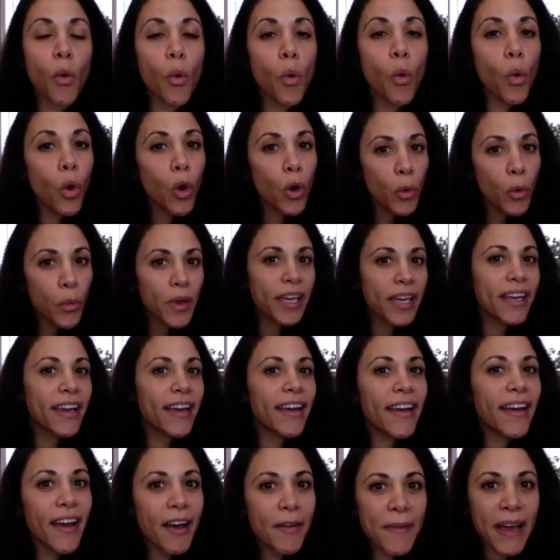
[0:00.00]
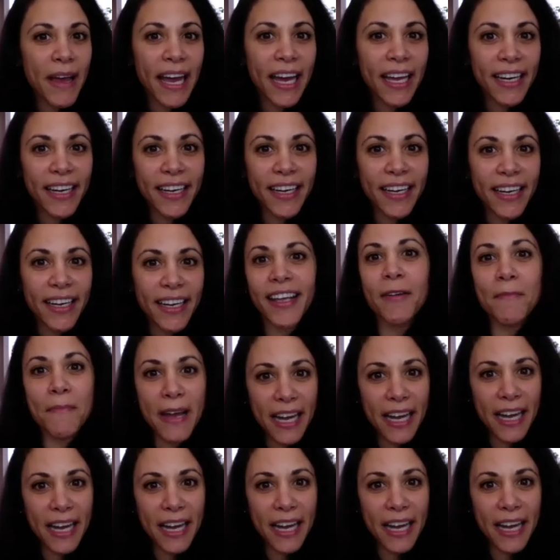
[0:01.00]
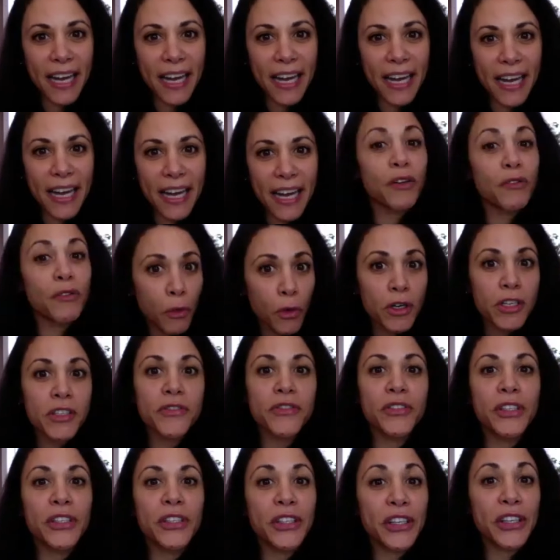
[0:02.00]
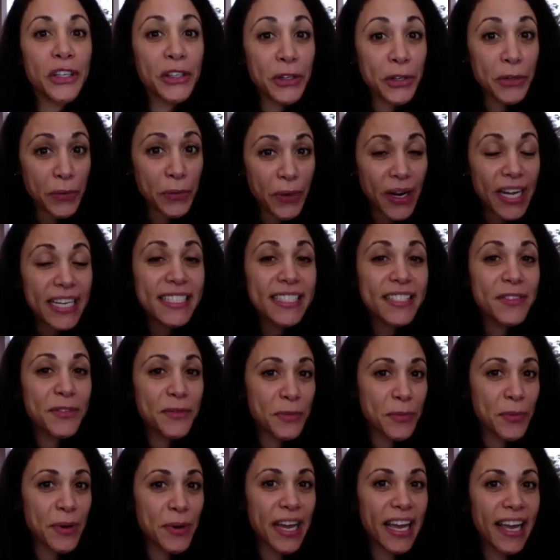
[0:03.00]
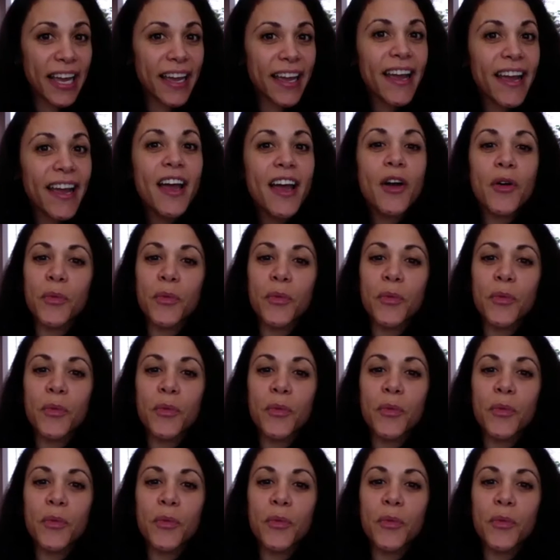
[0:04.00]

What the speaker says: Or we can come at it in a masculine, forceful, aggressive way,